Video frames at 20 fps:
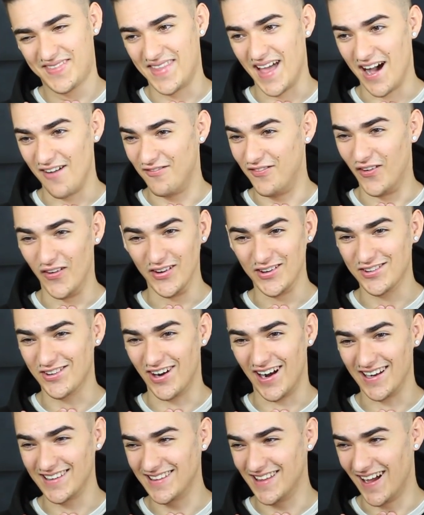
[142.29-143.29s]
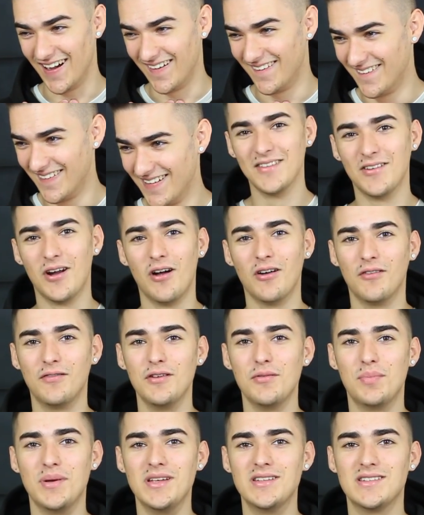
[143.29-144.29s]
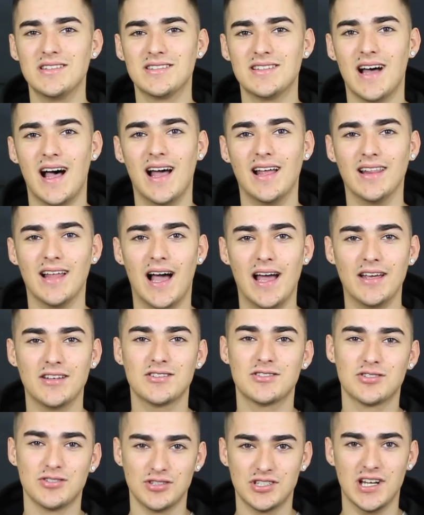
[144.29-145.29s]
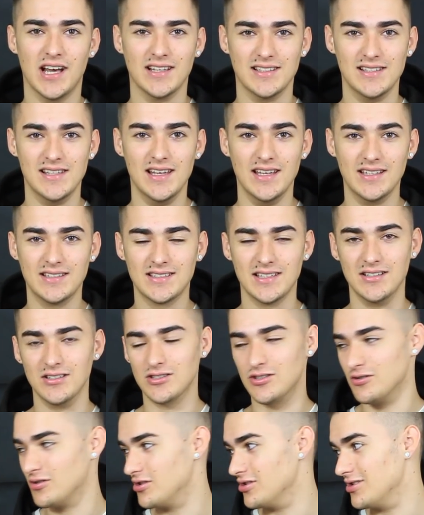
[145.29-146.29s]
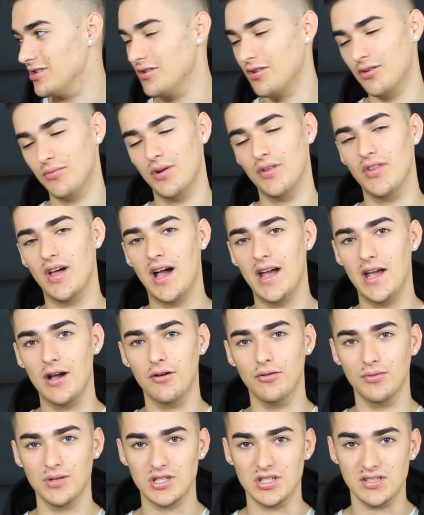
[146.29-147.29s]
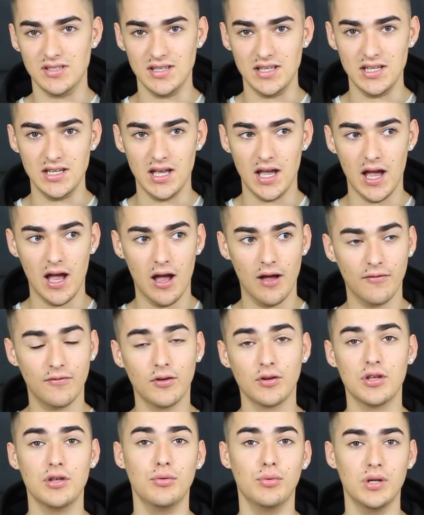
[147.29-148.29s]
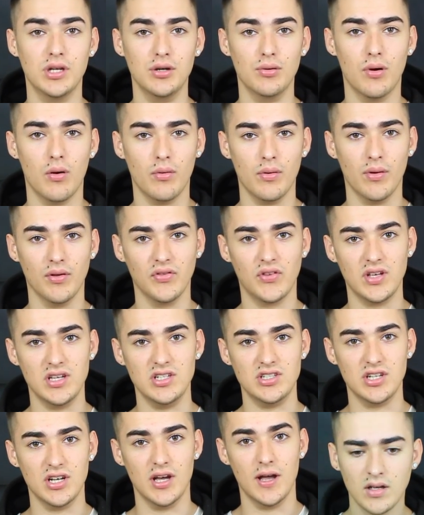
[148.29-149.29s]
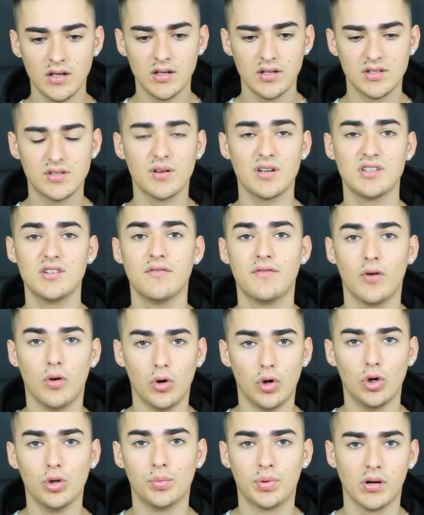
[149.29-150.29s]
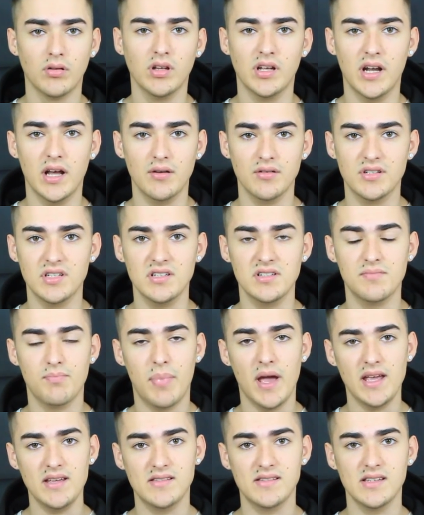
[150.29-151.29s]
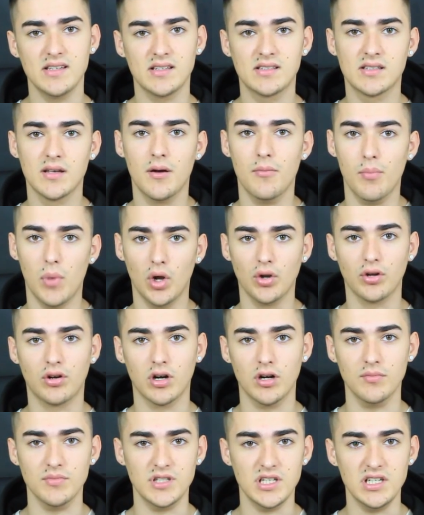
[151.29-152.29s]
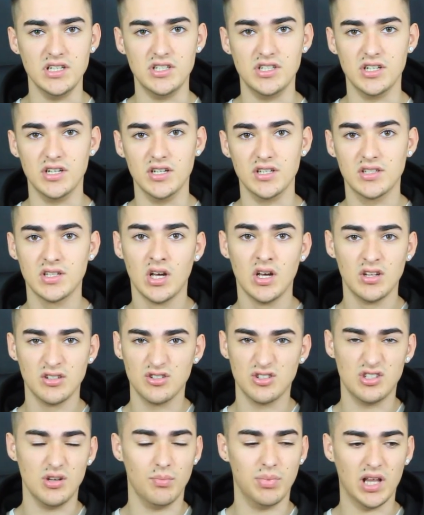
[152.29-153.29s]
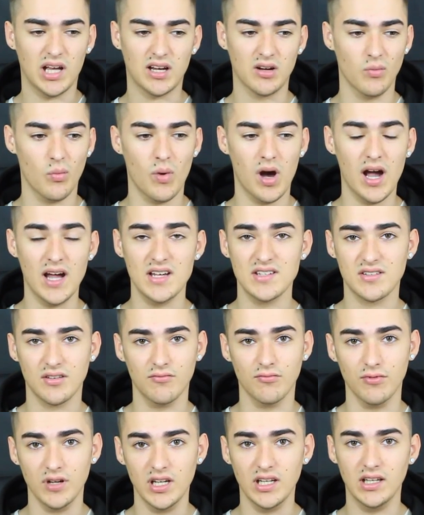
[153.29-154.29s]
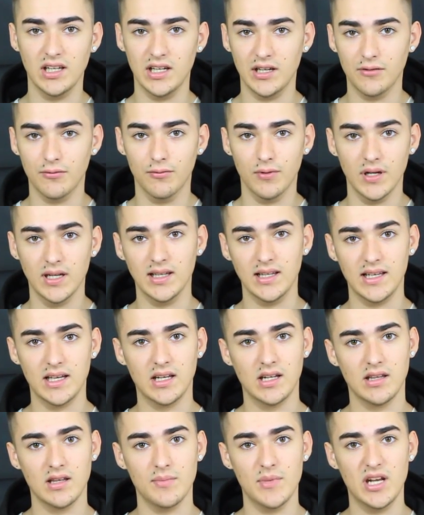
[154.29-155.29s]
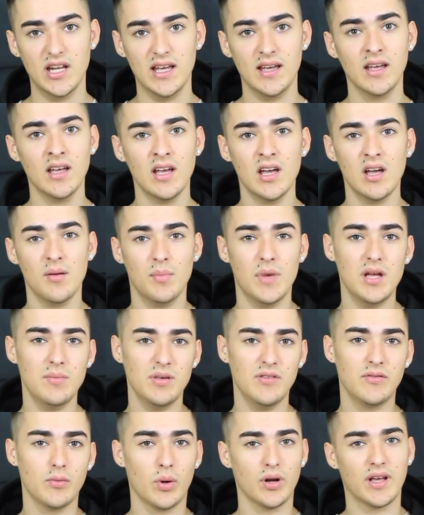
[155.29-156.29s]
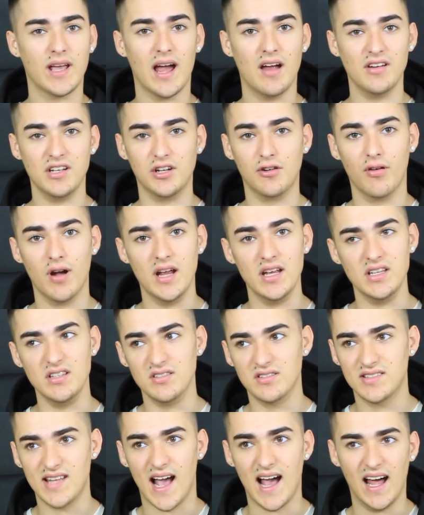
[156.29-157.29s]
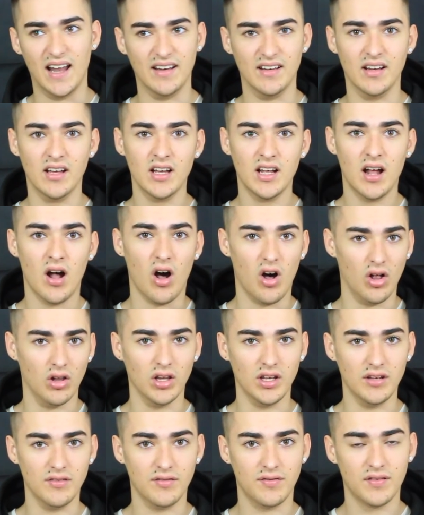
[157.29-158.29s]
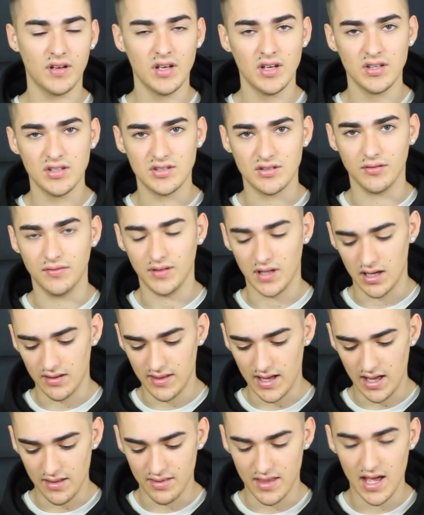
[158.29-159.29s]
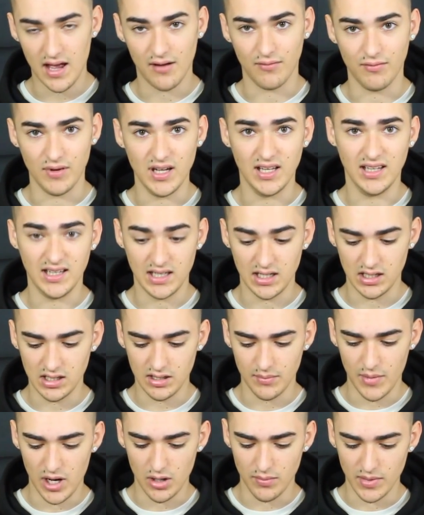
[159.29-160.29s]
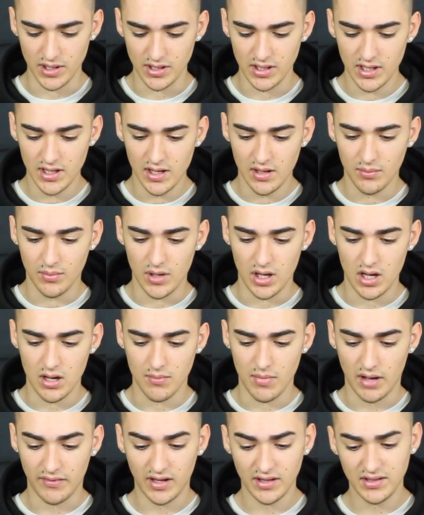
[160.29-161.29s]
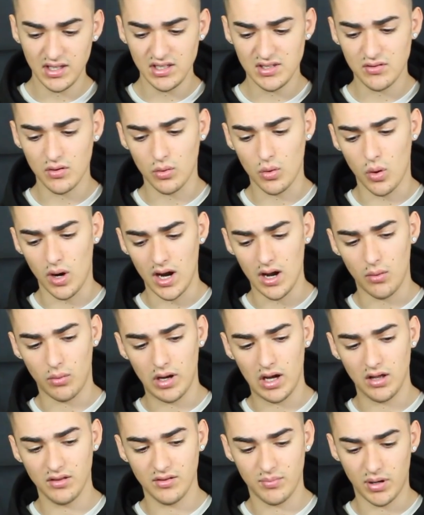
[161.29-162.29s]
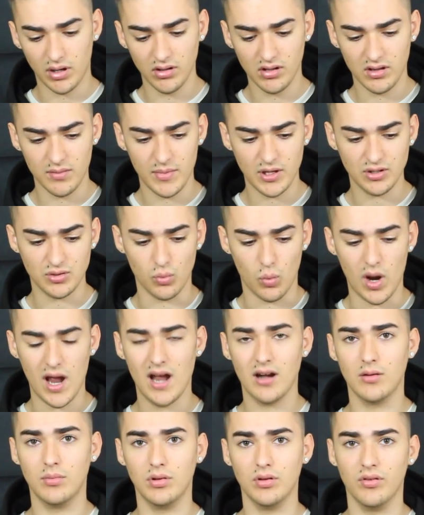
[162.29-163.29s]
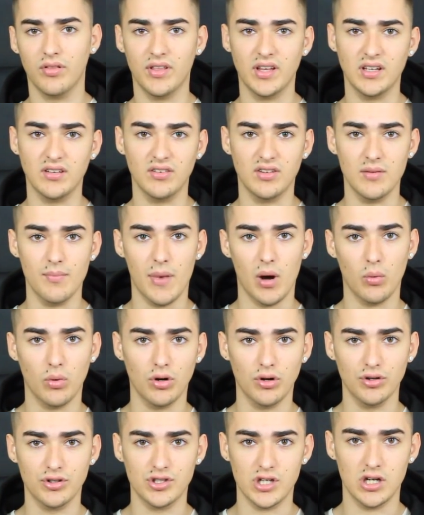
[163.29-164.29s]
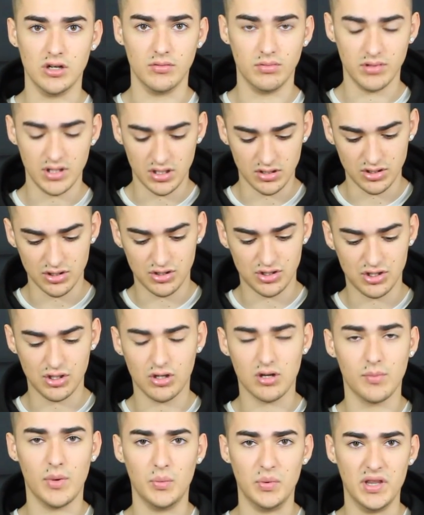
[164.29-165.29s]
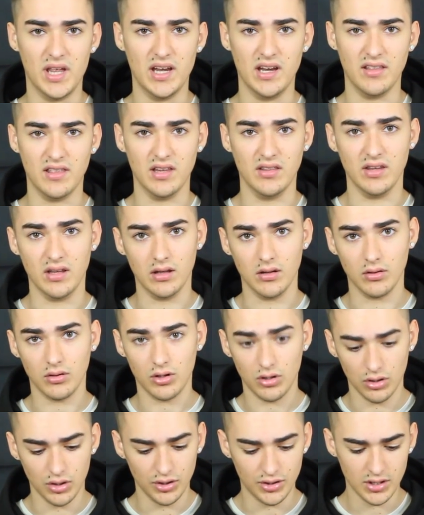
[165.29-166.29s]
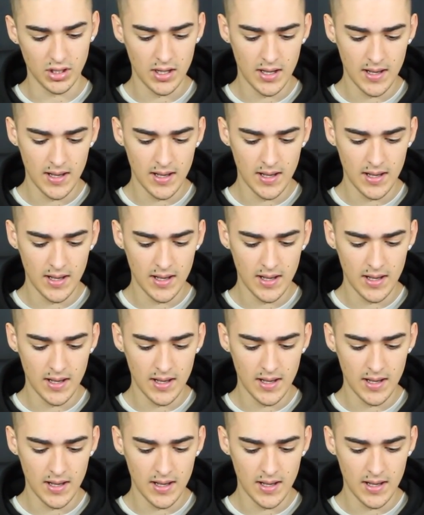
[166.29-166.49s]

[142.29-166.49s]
That voice cracked though. There are a few pieces that I like, such as this and such as the other one that I own, which is the Fuck You We Do What We Want t-shirt. So as you've all probably noticed, basics and monochrome t-shirts, just your black and whites are really, really in at the minute. Maybe if you want to count your greys, tan, olive, stuff like that, they're really in at the moment. I've had these for quite a while and they're probably the most wearable things in my wardrobe. You can just chuck them on with anything, they look good.